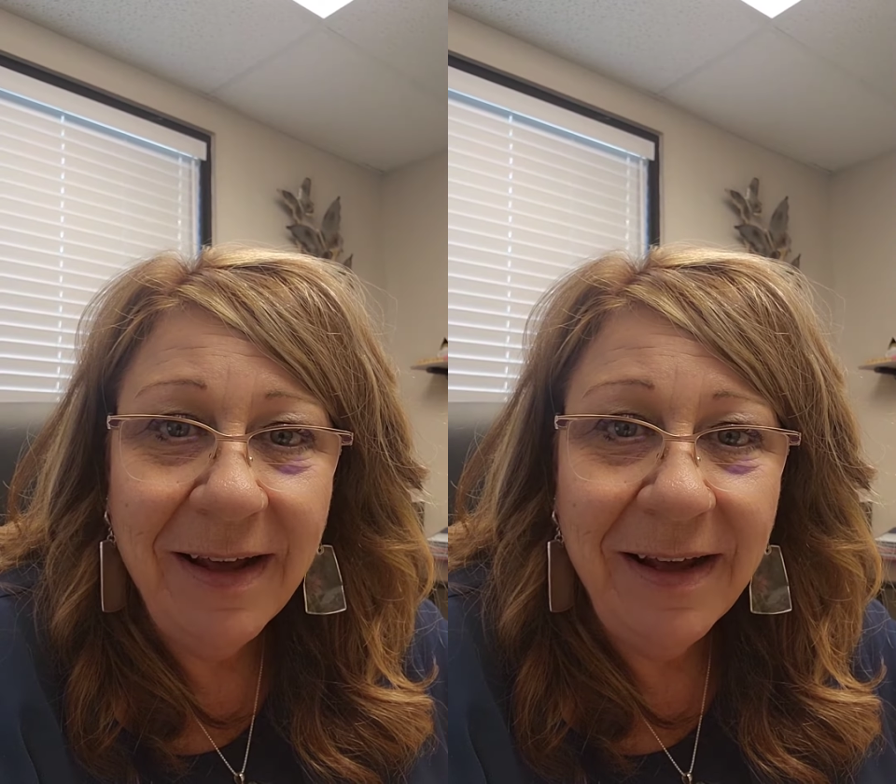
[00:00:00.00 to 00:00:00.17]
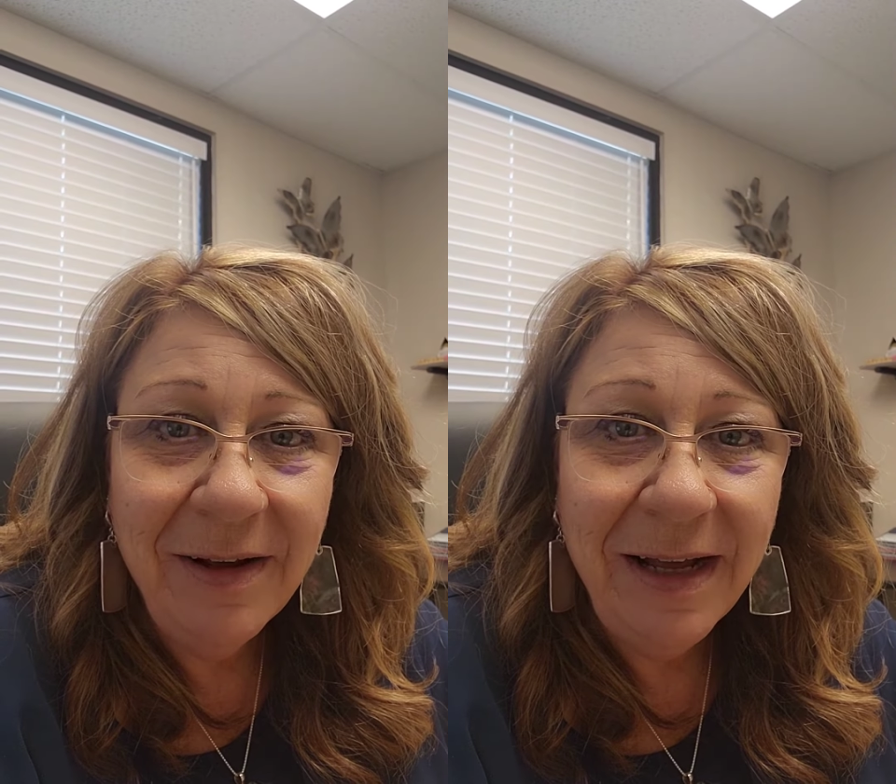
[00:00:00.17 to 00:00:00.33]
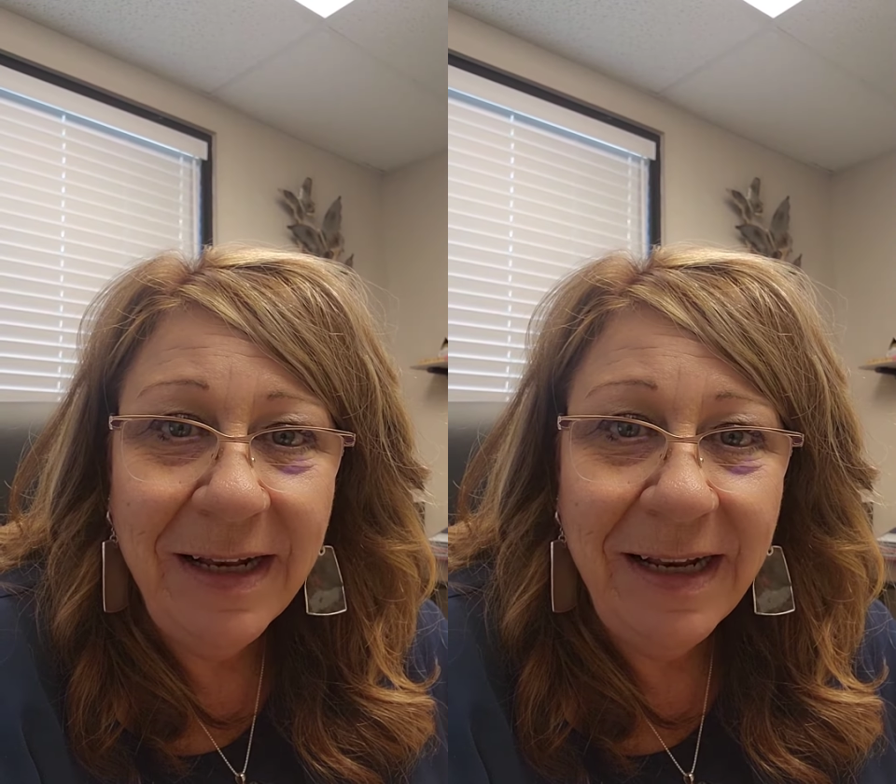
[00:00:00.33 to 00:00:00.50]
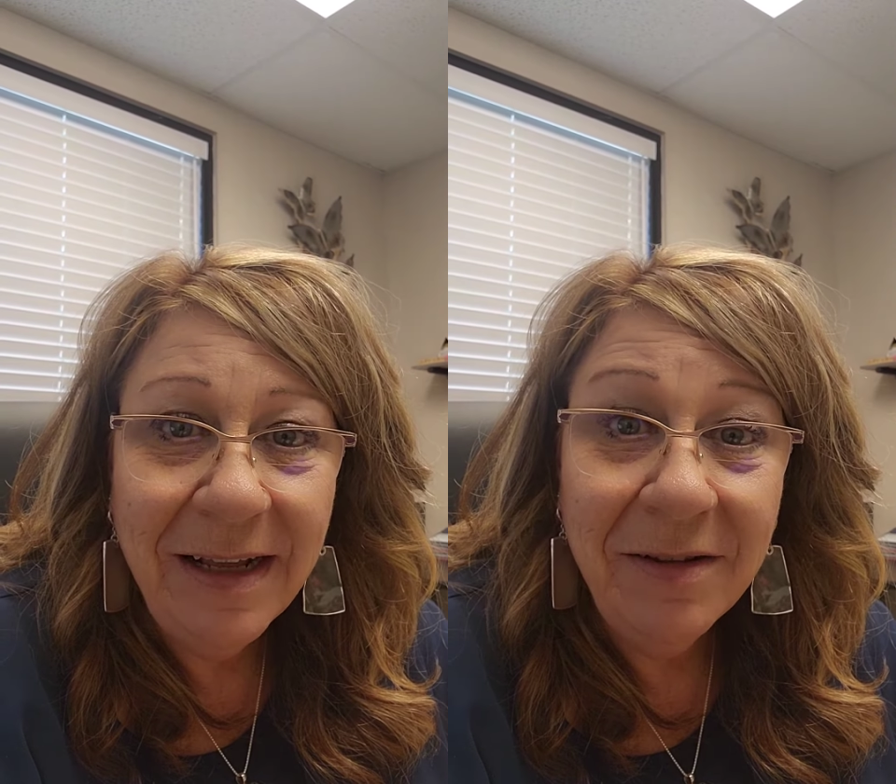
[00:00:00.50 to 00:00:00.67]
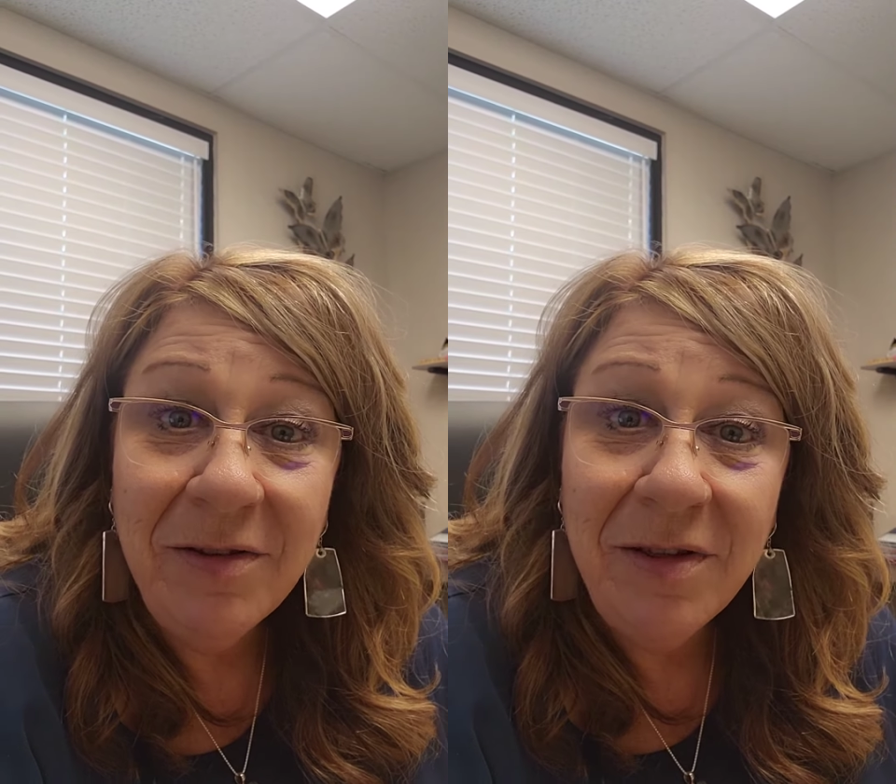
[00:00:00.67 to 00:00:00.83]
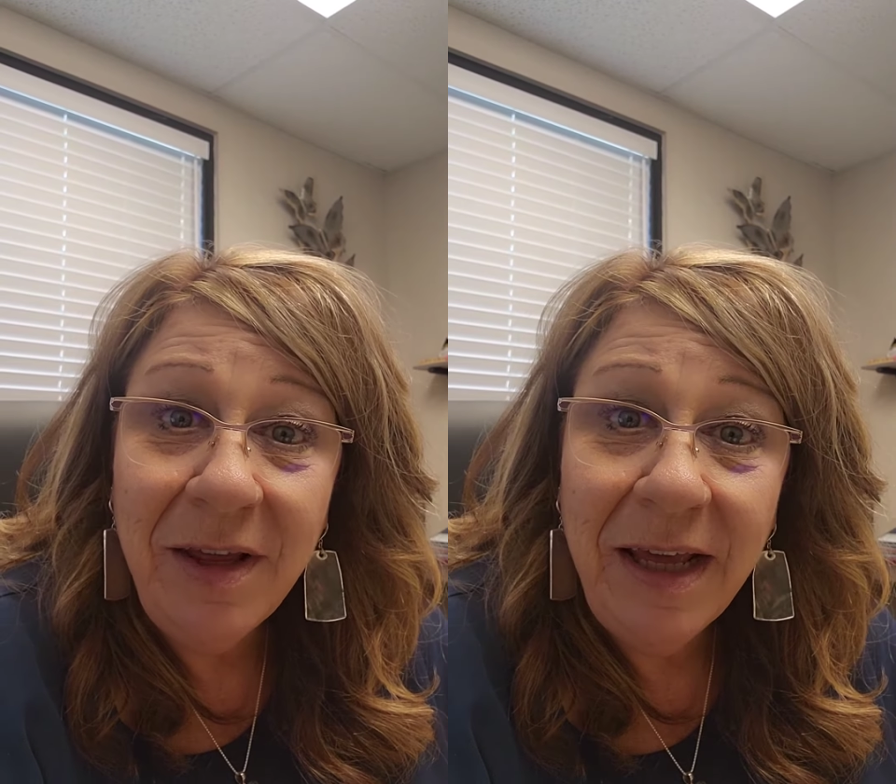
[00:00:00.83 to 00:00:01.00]

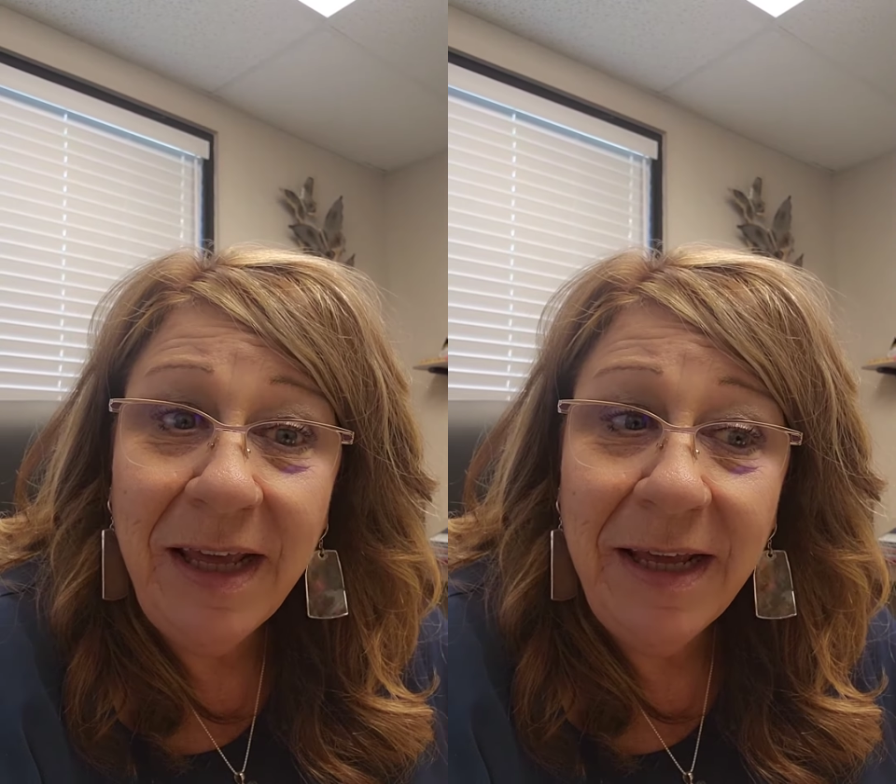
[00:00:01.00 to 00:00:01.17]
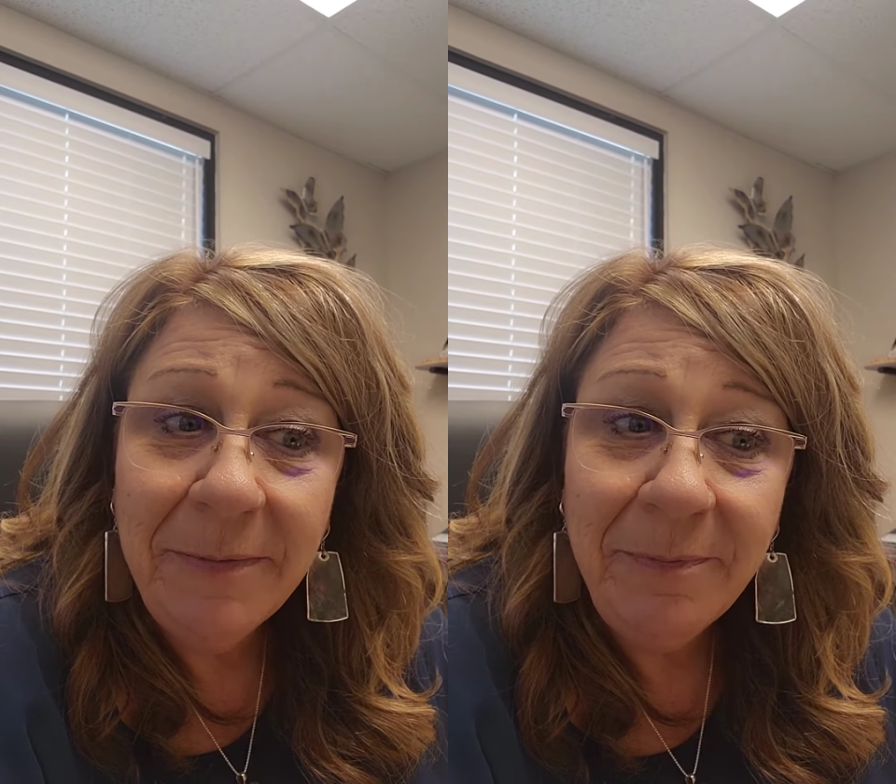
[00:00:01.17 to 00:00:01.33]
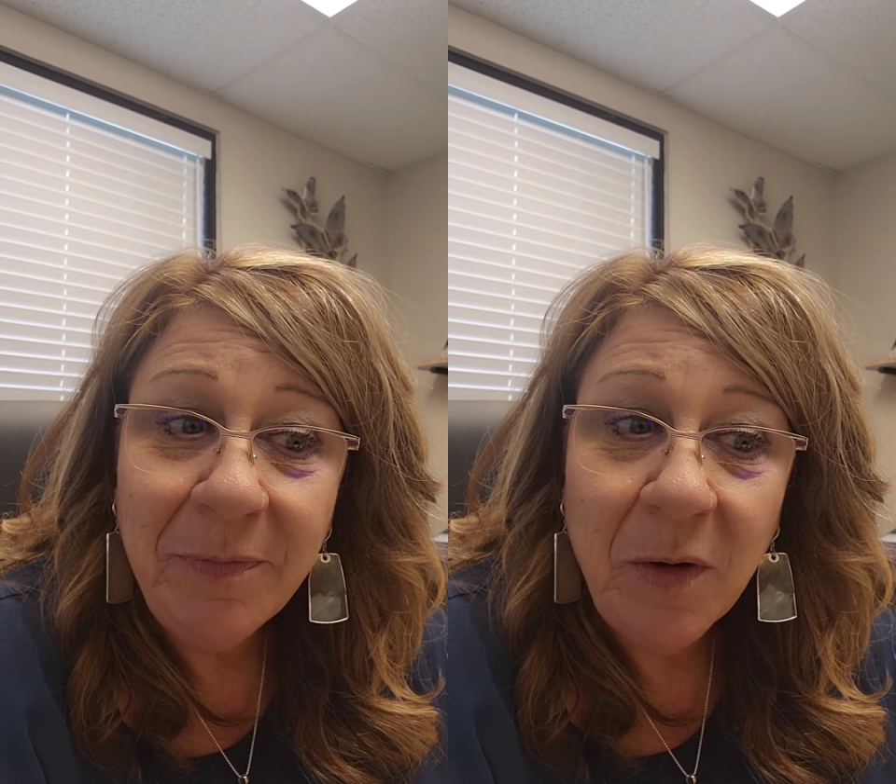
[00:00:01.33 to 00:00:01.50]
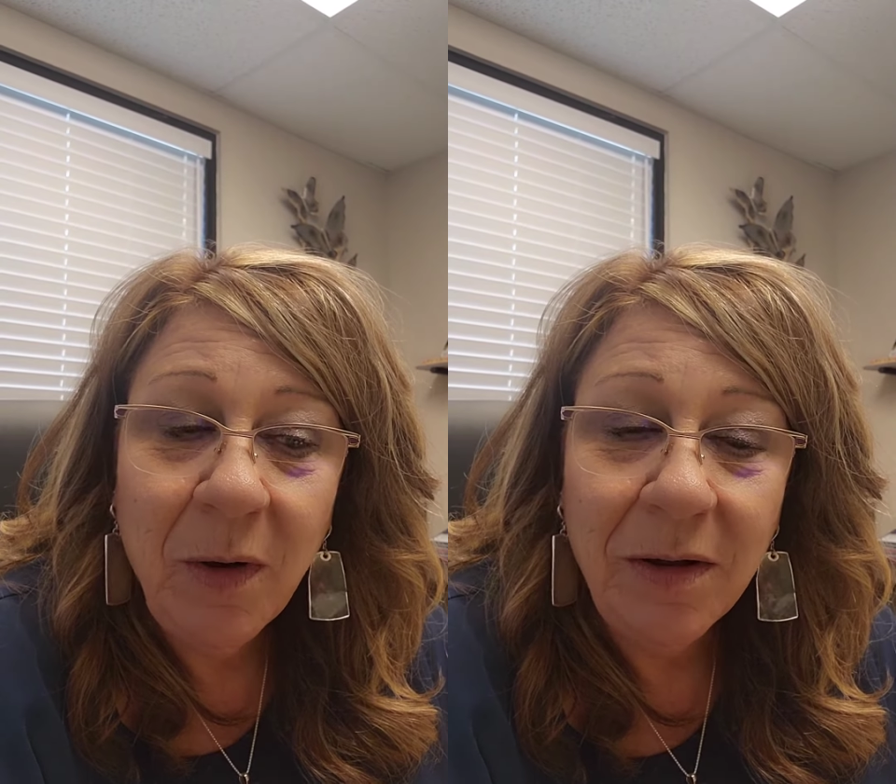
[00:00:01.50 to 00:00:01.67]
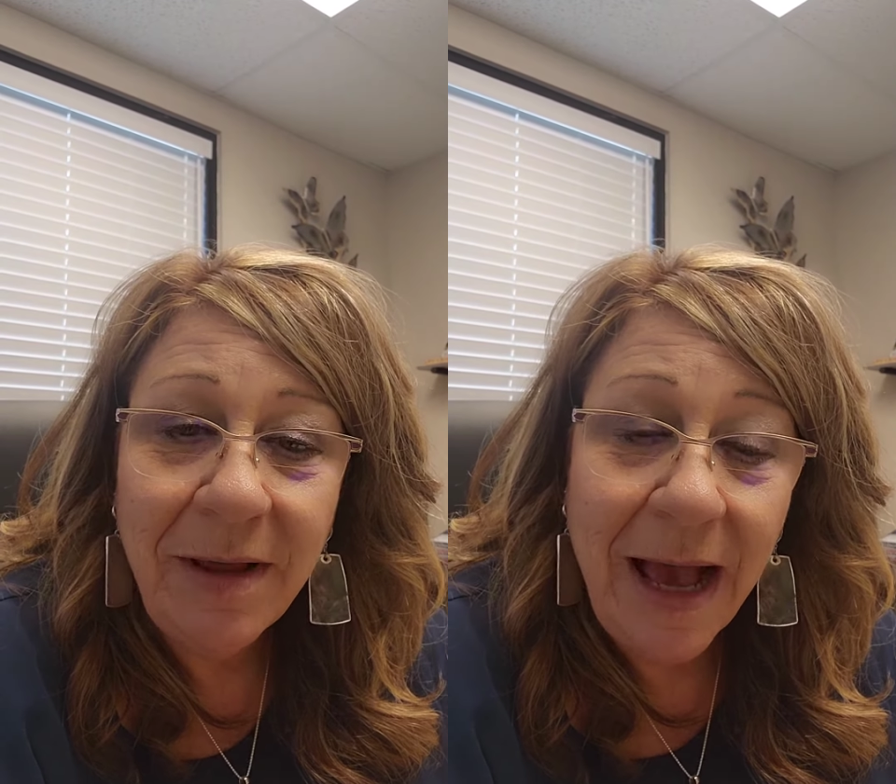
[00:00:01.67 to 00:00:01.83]
it's